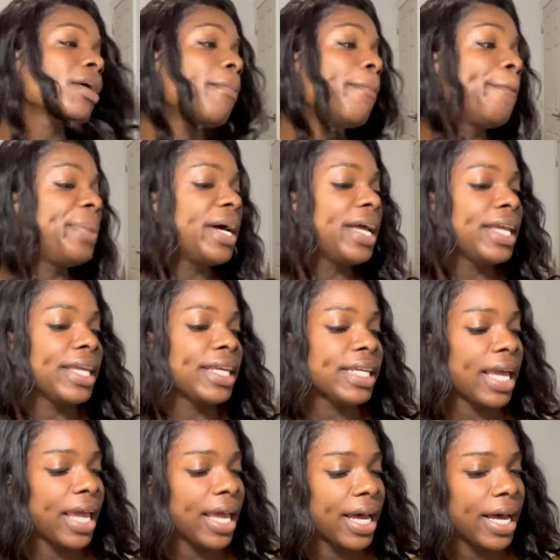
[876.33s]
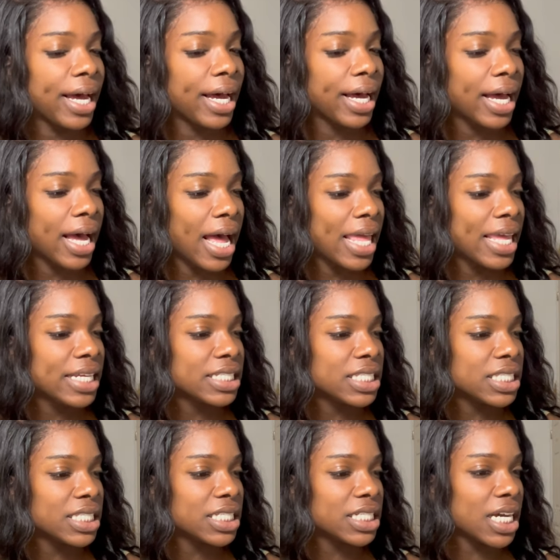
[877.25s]
but yeah,
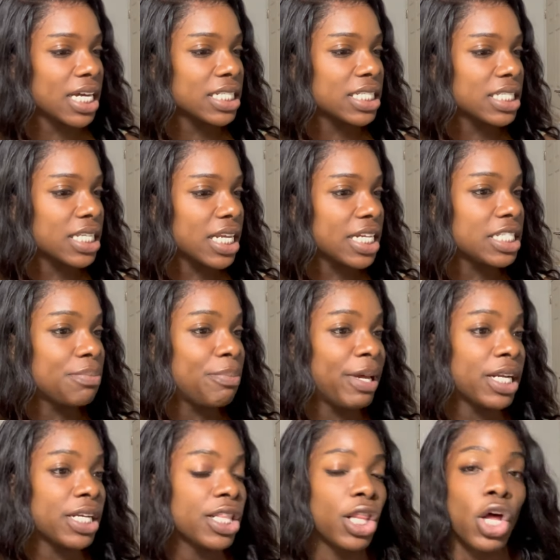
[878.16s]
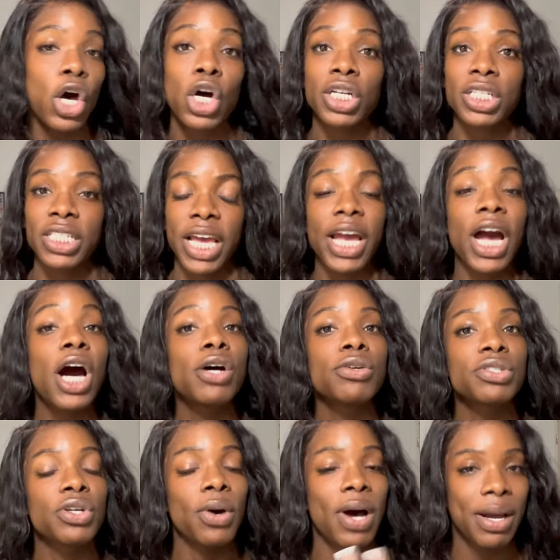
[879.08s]
it's just, it's been a long day. Oh,
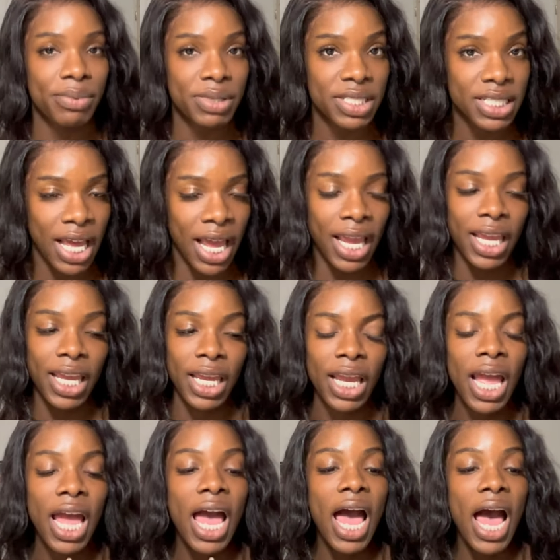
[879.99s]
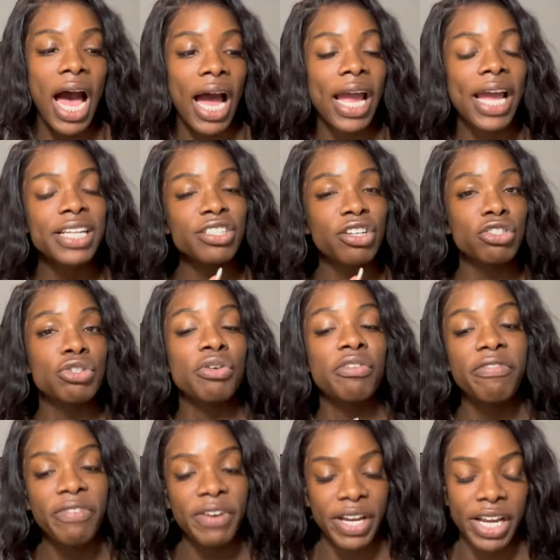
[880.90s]
so I was saying, I had to go to a
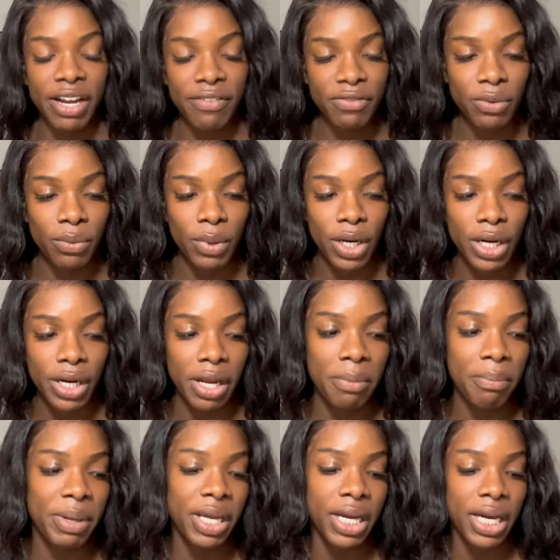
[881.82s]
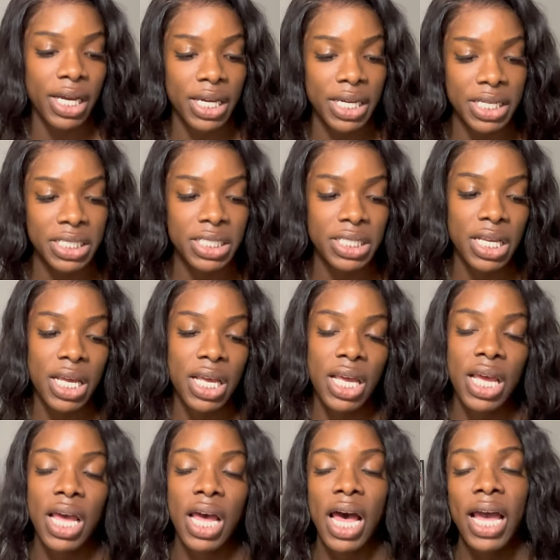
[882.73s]
fitting after work. And because
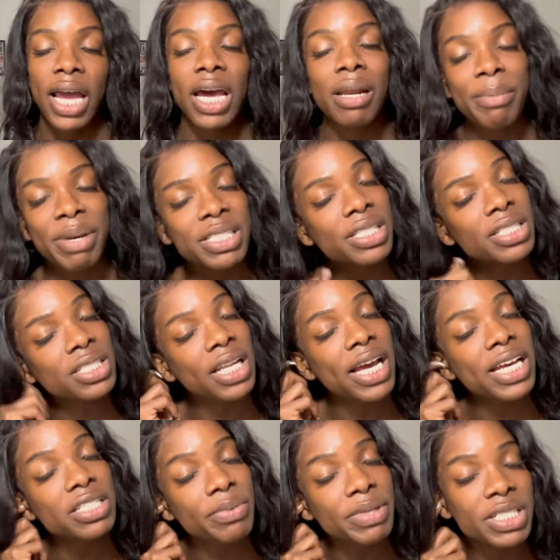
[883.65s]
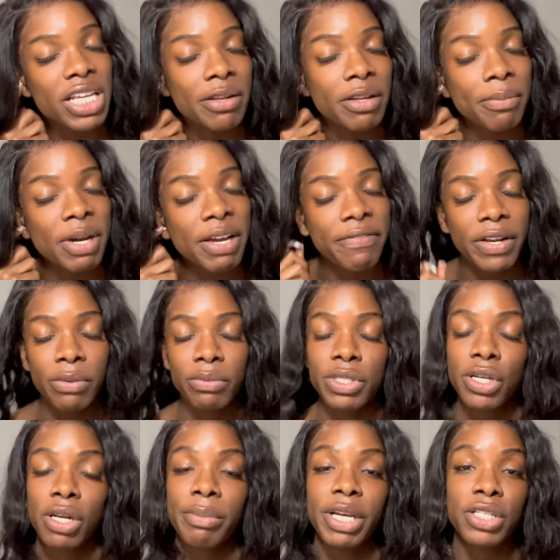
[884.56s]
I got a message last week saying that my fitting was
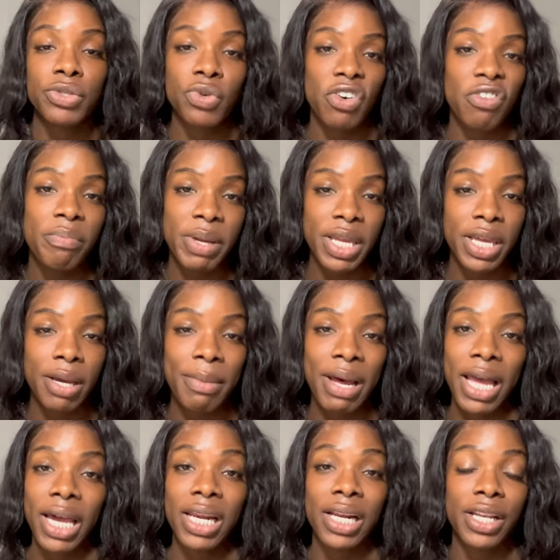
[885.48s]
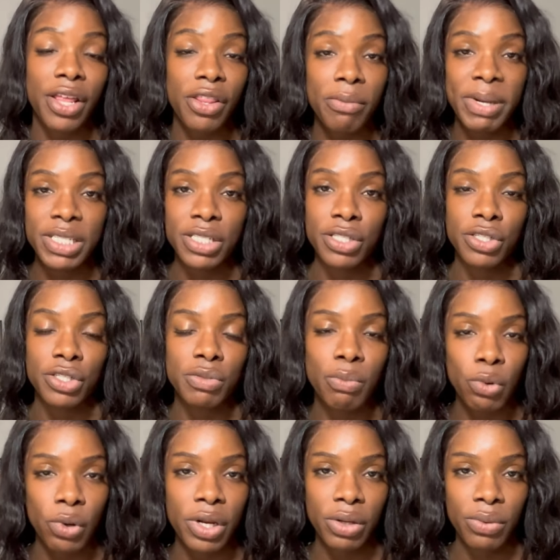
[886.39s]
going to be at 12 p.m., I got another message this
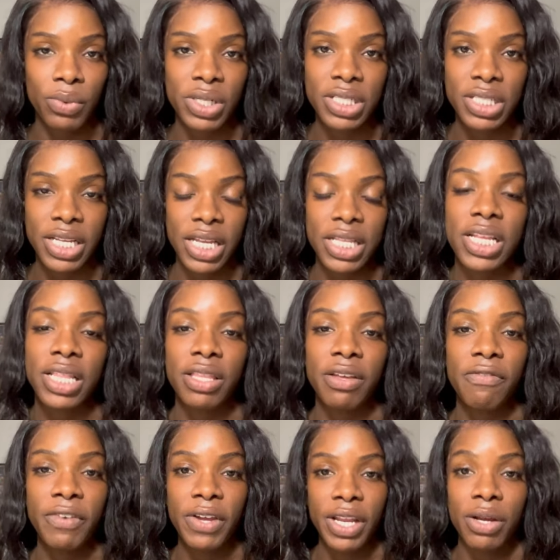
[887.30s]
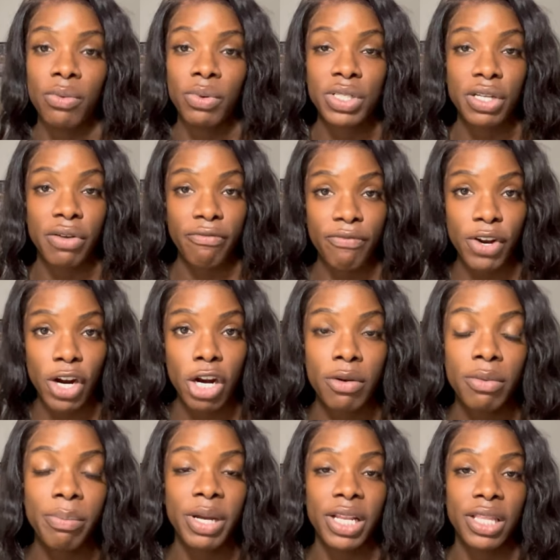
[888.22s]
morning which said that the fitting was
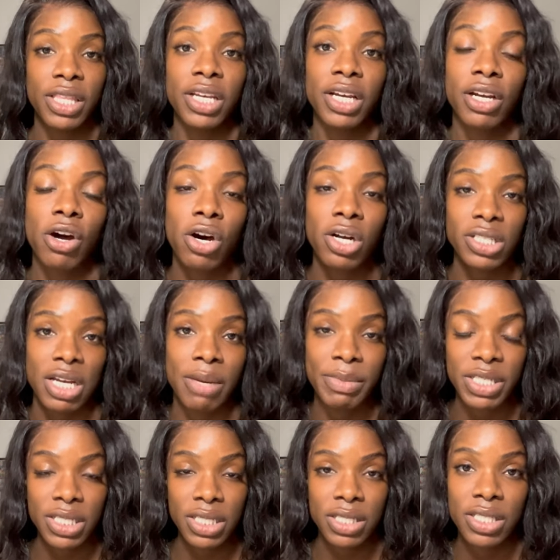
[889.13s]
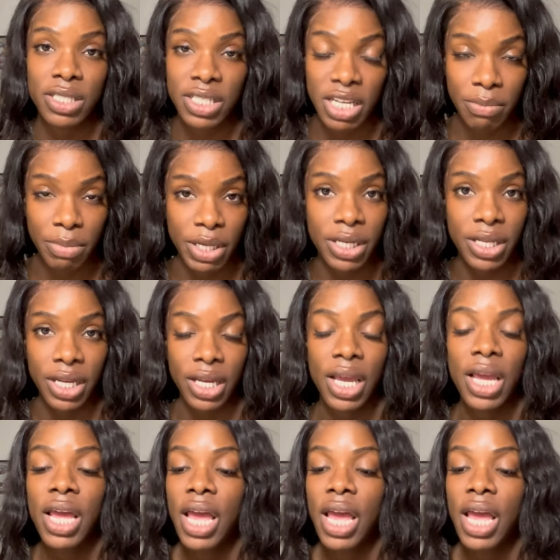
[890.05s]
confirmed, but the call time is TBD.